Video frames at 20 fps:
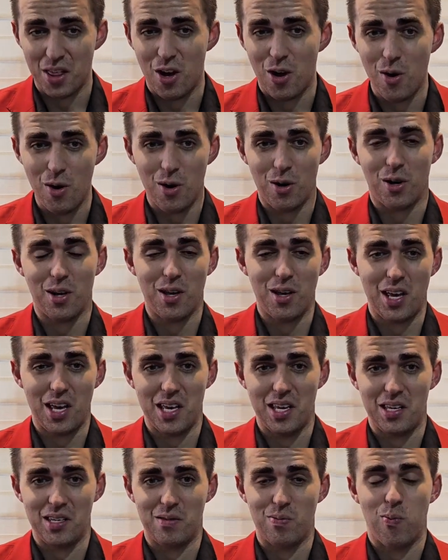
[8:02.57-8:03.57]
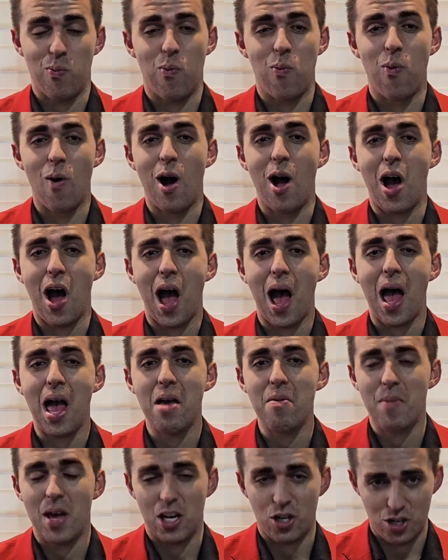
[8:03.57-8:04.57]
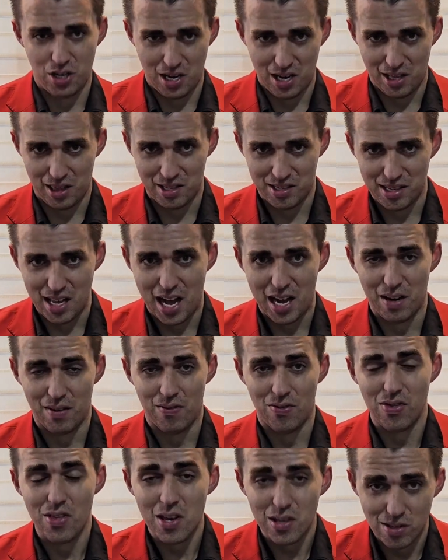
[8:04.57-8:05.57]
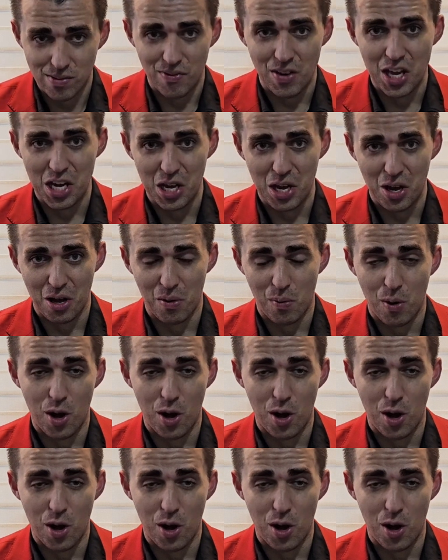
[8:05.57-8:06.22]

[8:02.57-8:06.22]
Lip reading: the hook is what I mentioned at the start of this video,